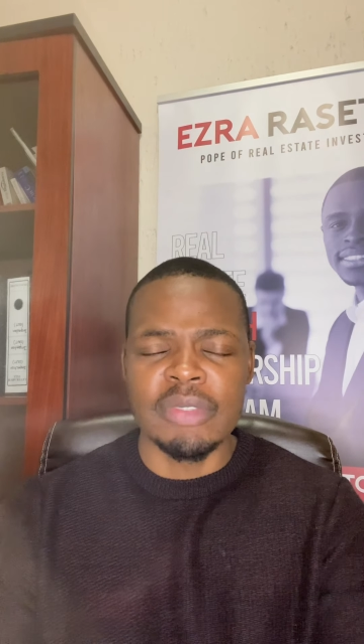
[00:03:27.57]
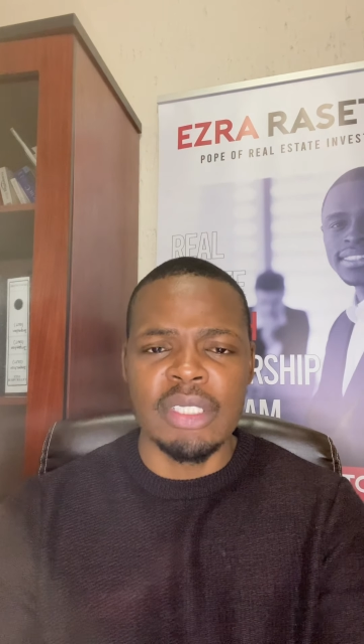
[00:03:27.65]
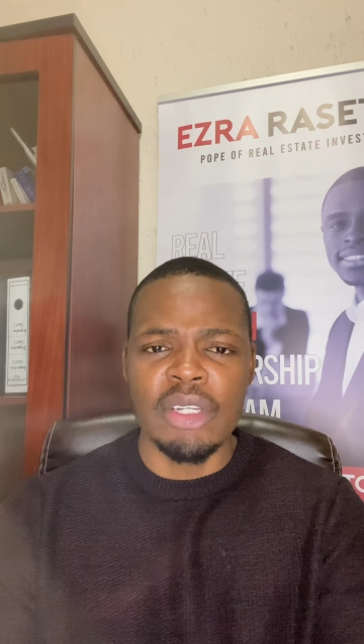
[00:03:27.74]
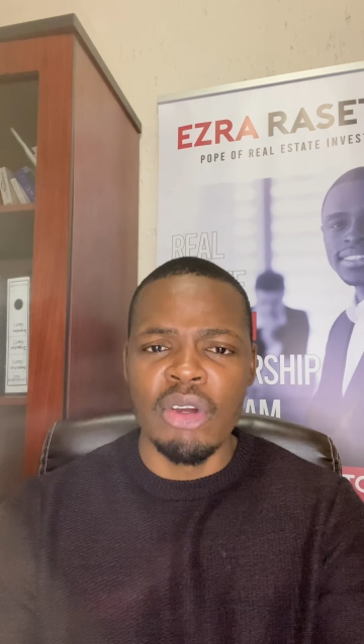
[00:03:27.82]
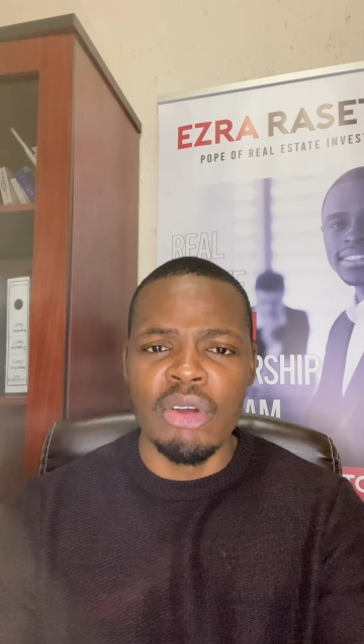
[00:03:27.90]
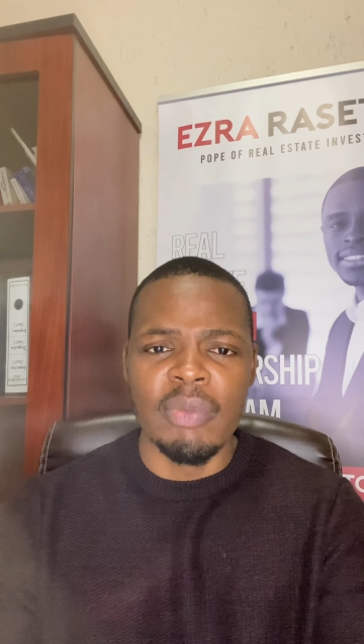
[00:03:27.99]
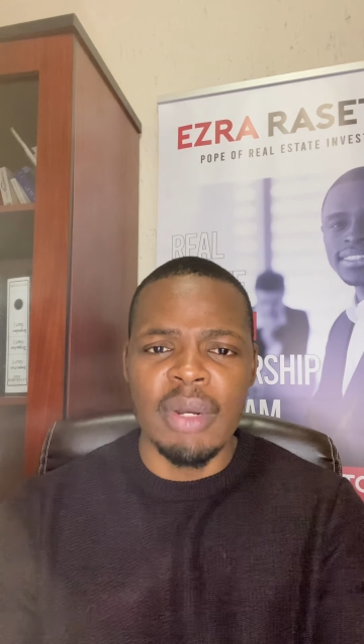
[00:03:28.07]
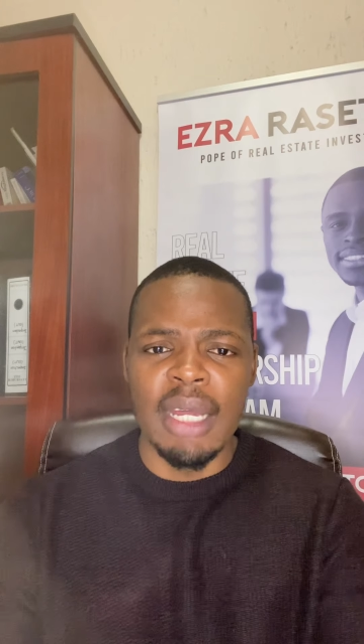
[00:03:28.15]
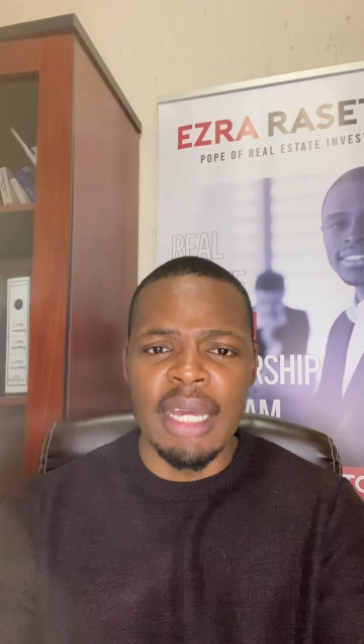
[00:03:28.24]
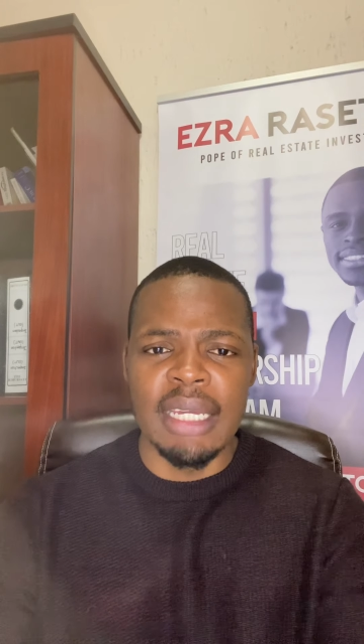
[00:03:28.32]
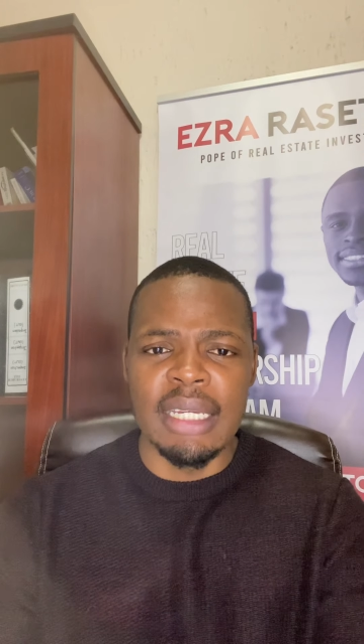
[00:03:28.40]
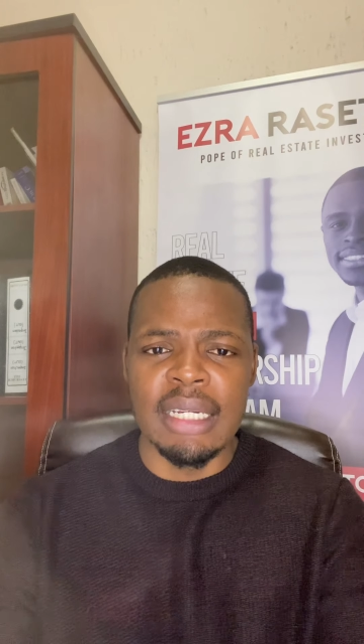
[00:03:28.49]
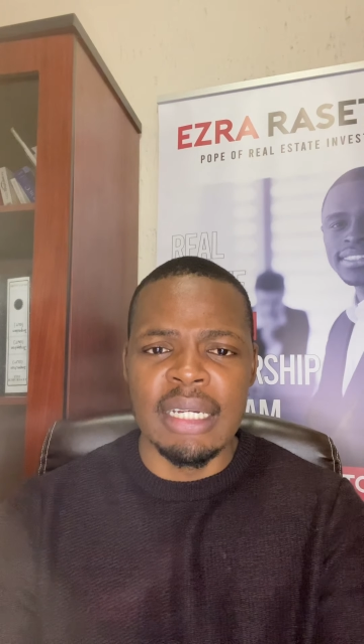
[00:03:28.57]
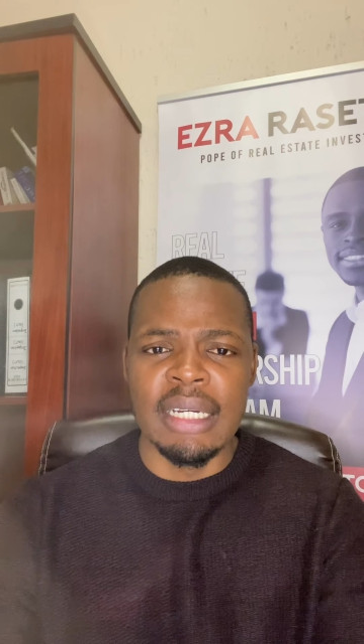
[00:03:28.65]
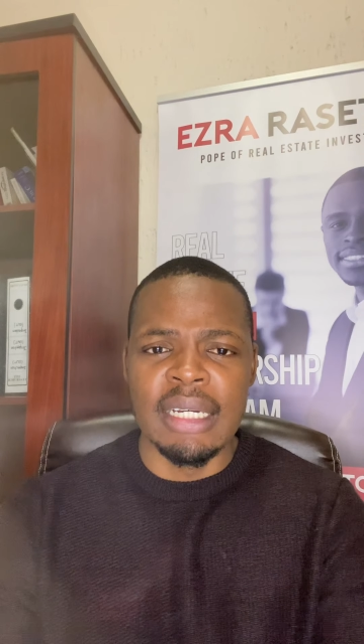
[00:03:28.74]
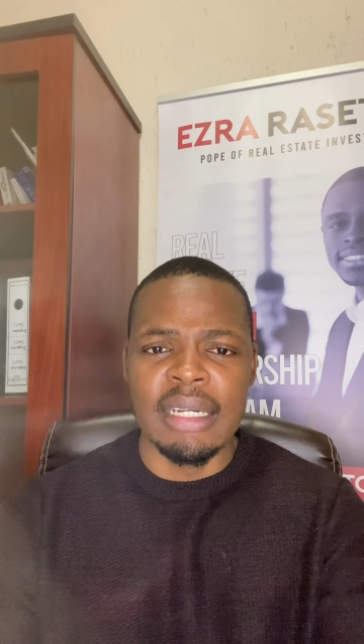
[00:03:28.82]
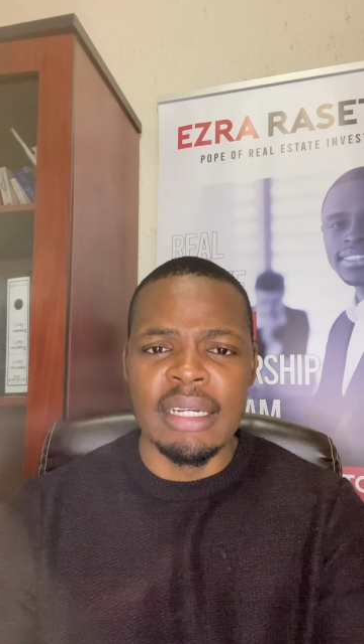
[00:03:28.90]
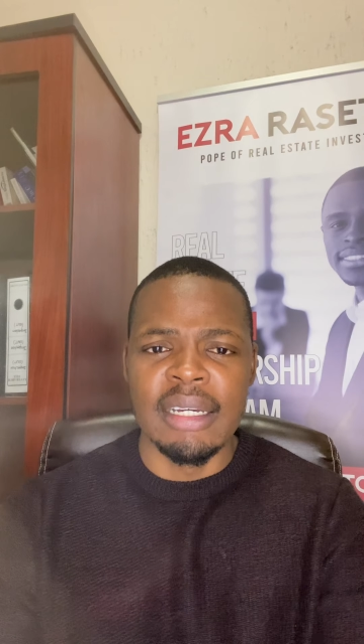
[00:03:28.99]
you know, like uh,
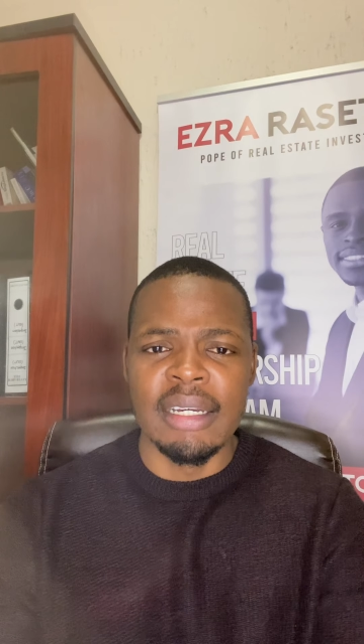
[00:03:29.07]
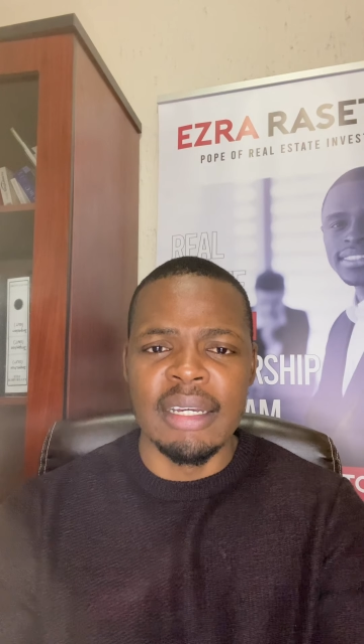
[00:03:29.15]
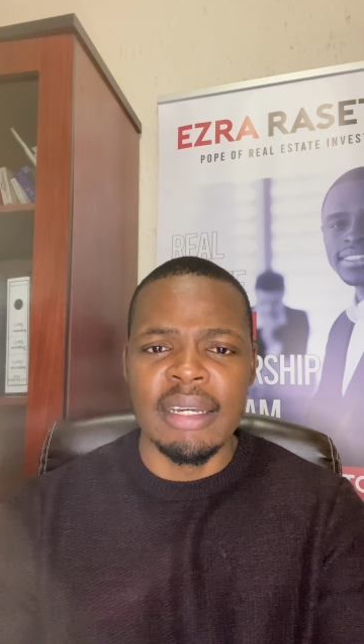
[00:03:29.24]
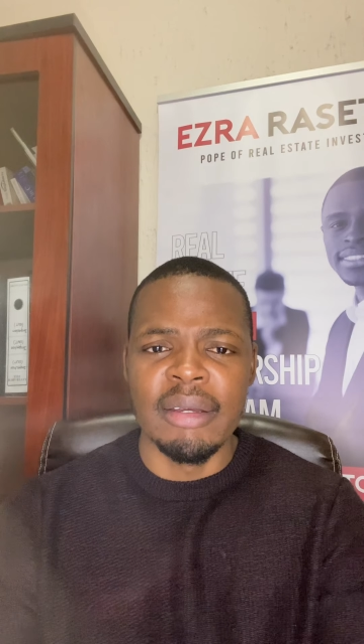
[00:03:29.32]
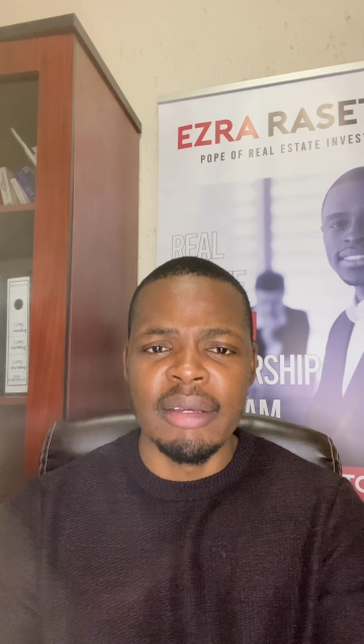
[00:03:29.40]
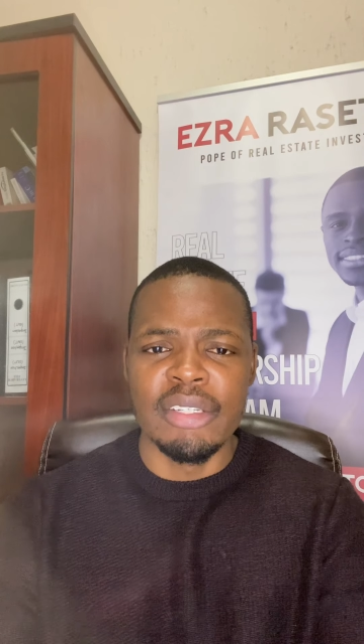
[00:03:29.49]
uh,